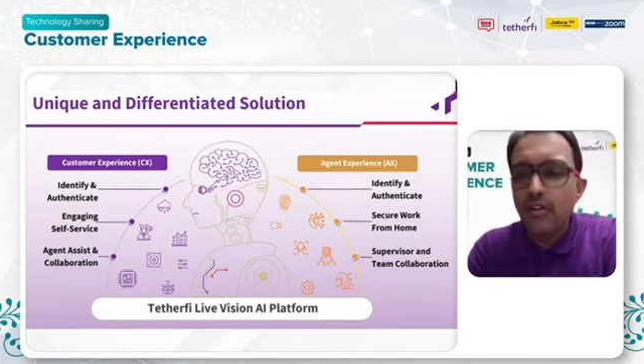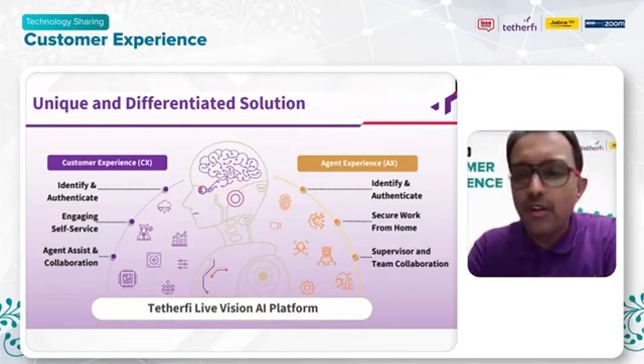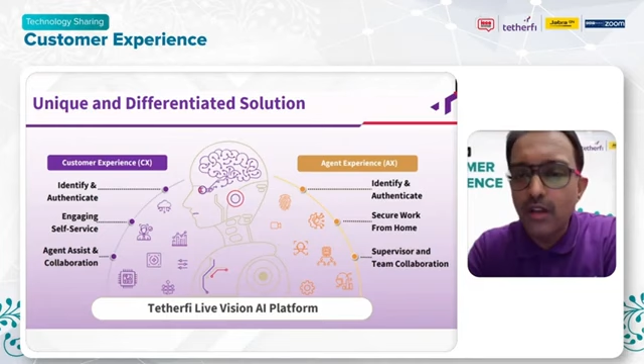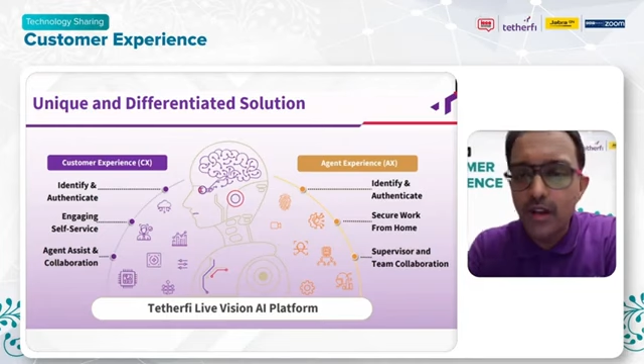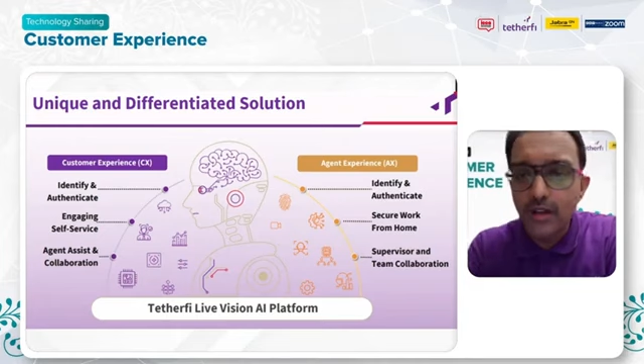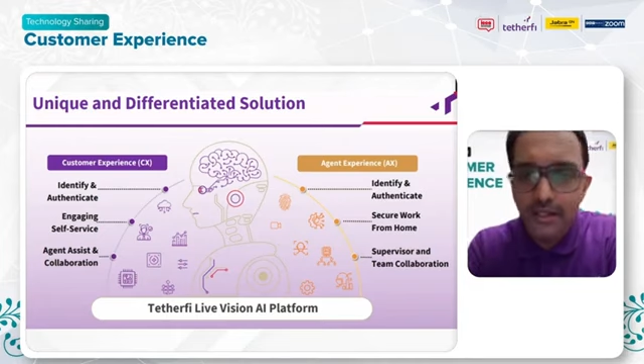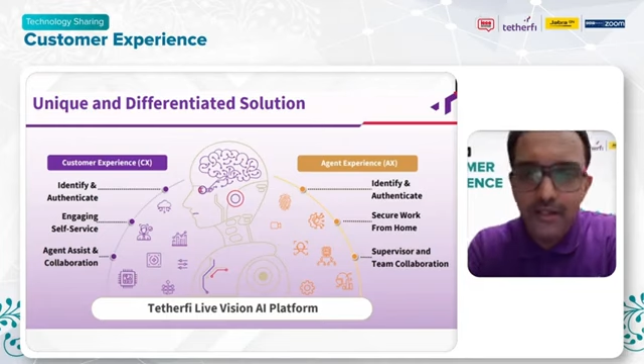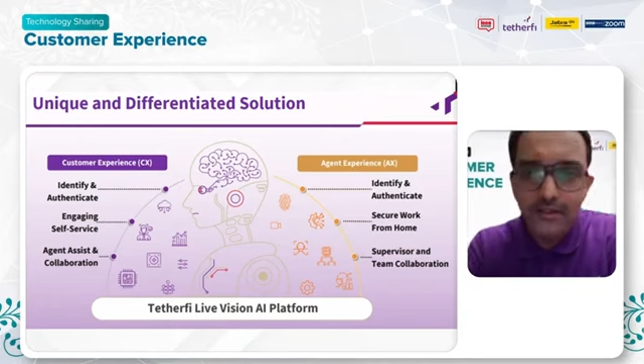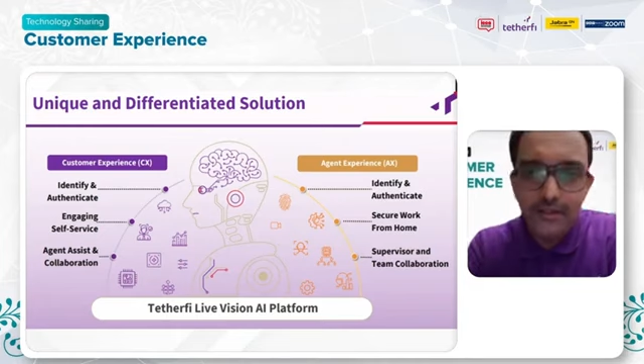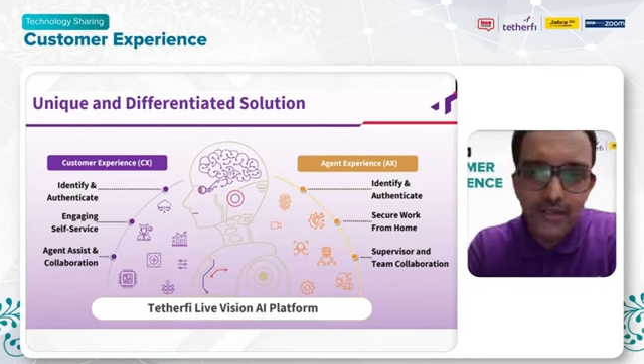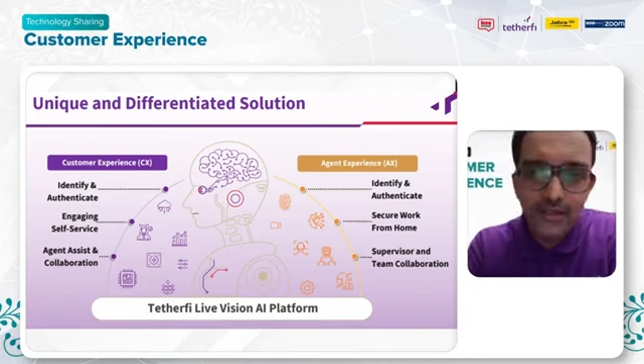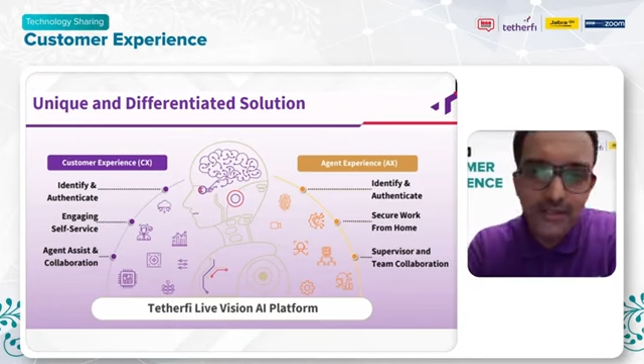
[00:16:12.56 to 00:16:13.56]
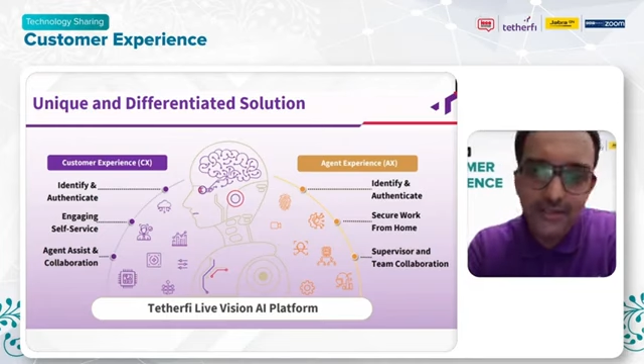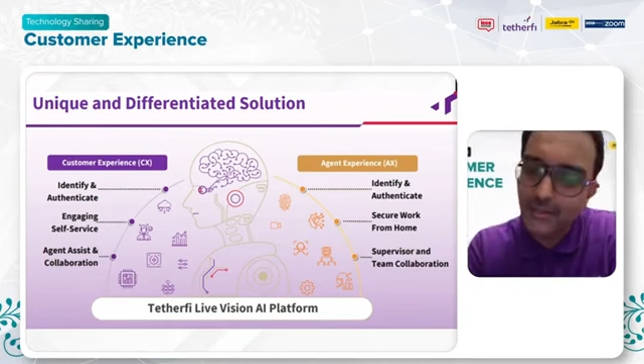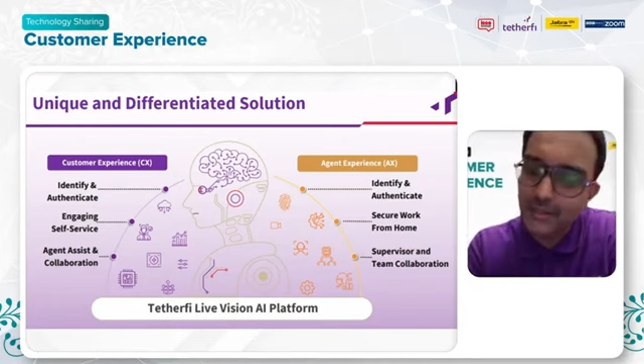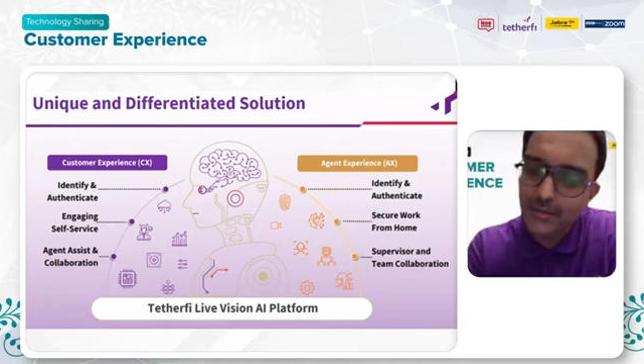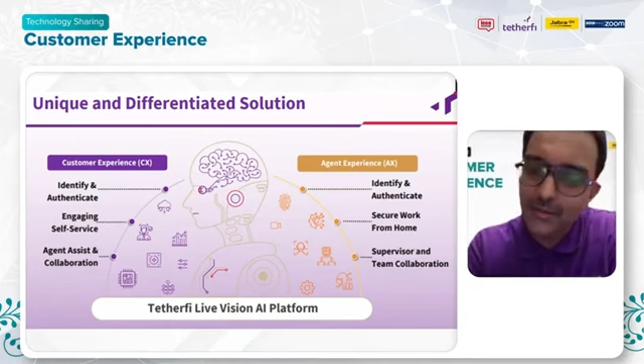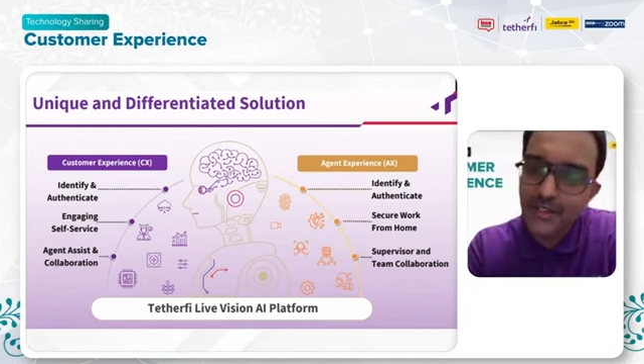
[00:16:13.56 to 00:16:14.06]
for granted in this
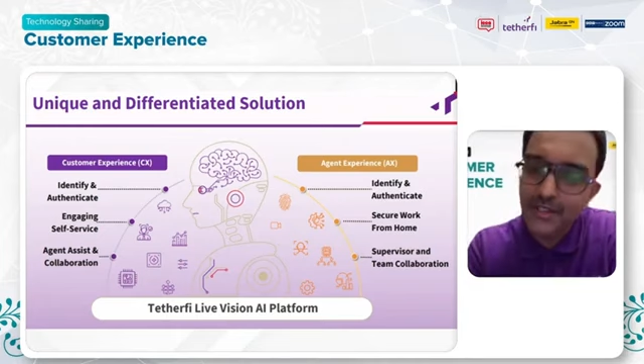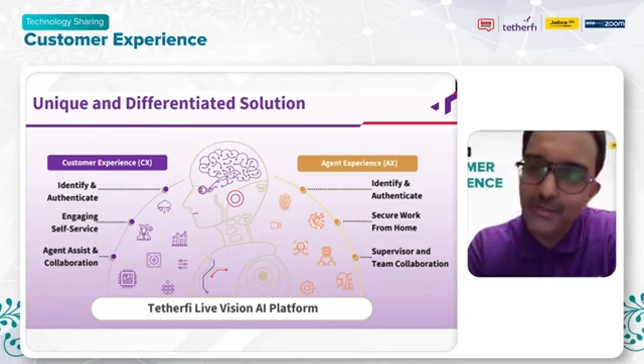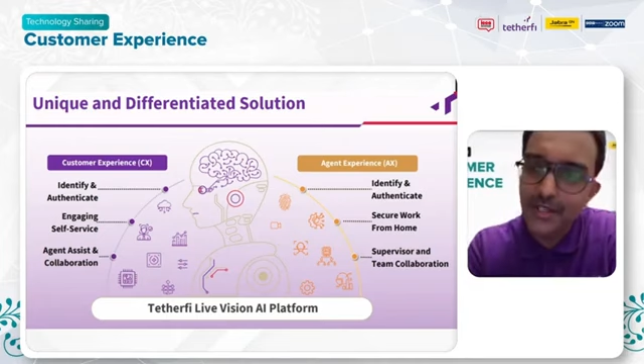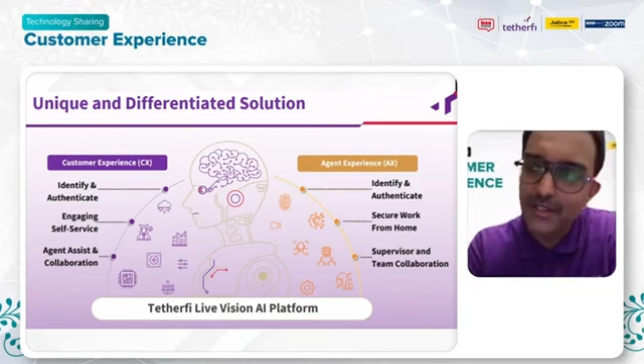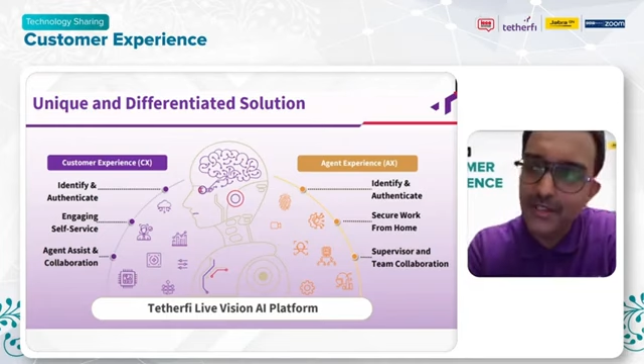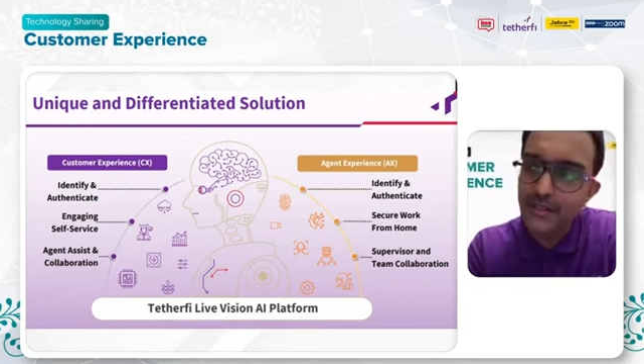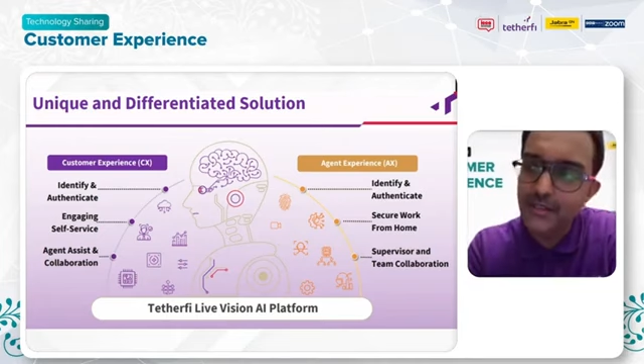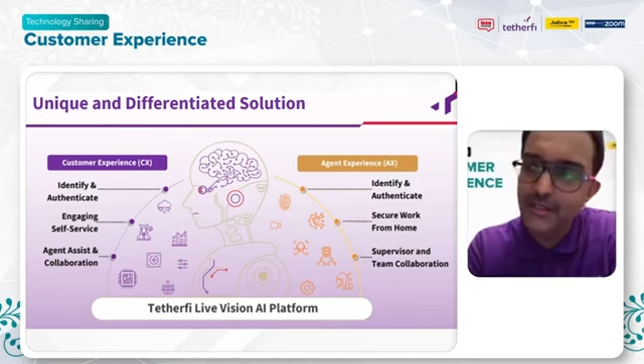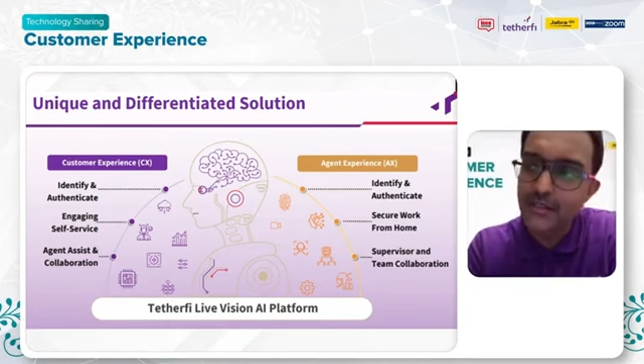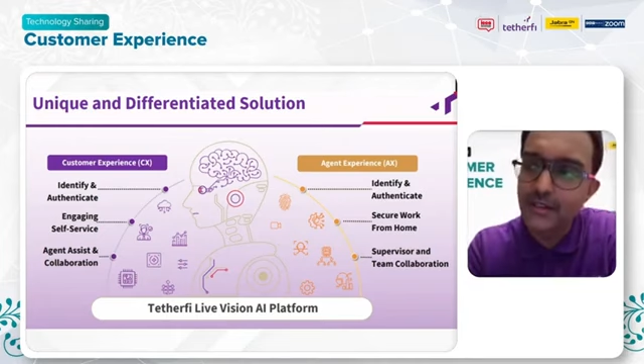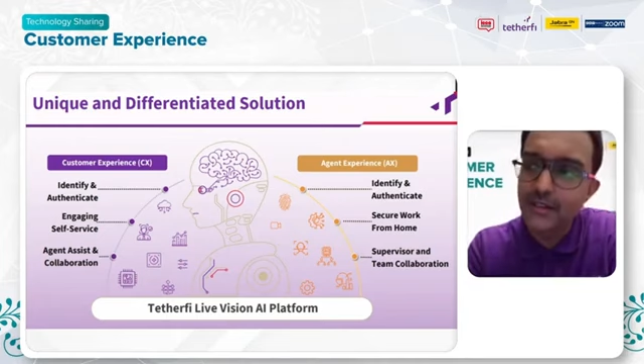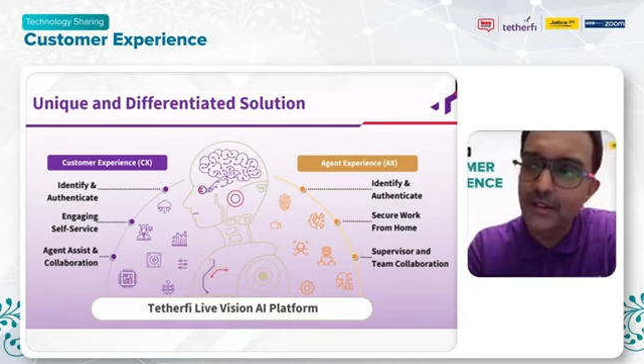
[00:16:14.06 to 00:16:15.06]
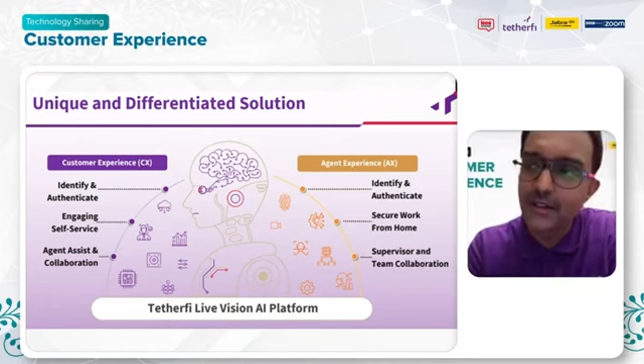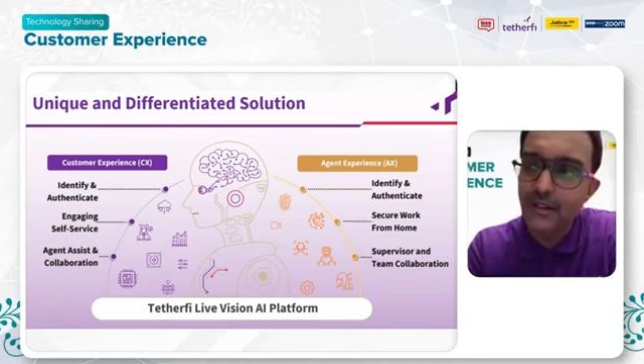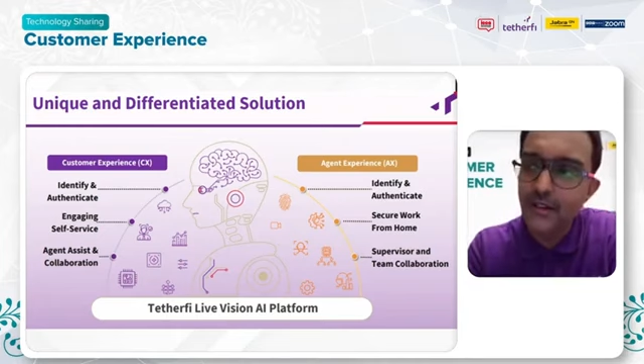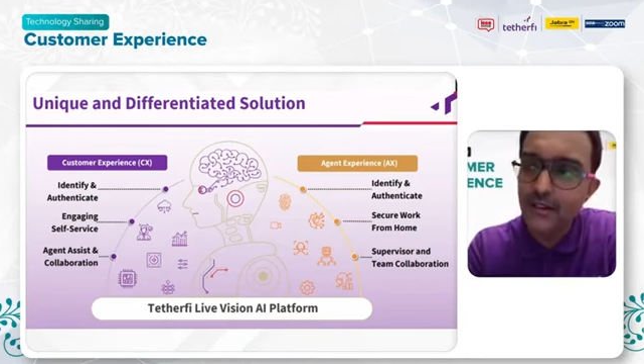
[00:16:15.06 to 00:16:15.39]
customer experience uh,